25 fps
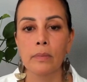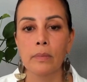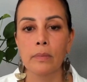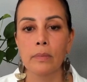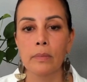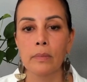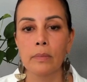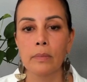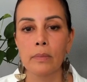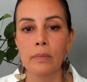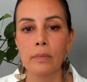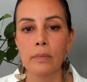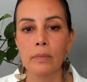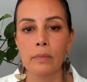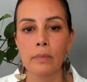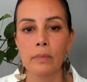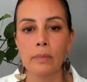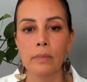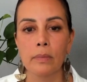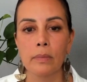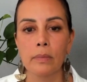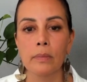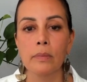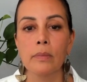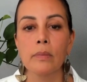
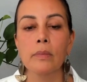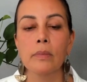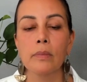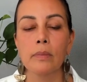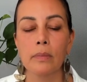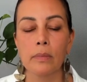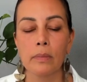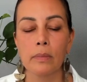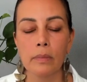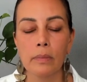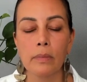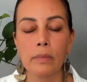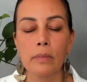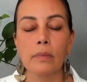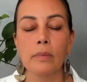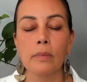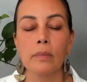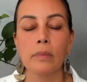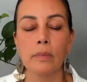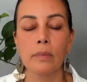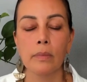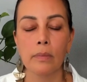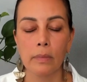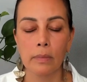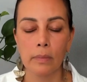
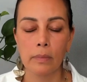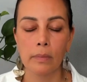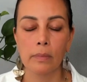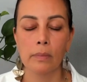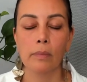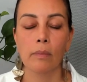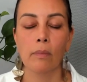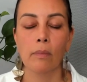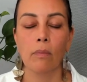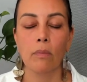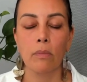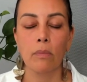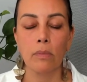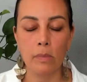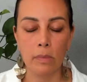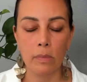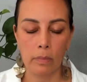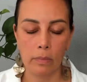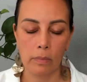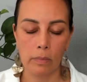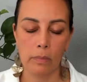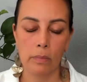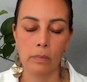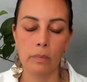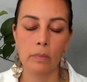
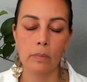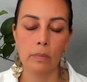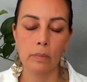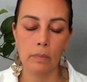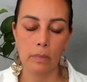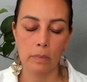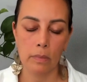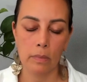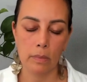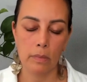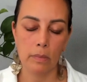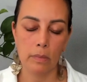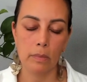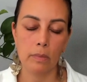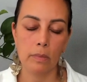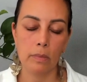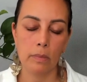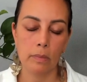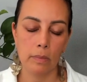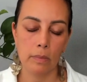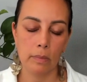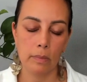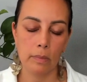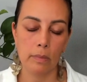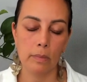
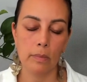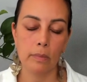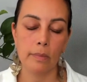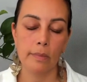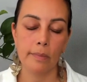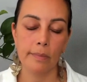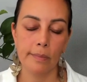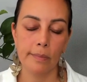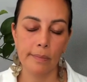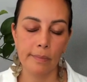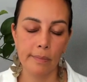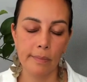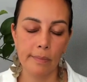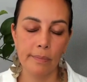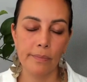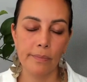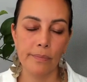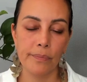[no speech]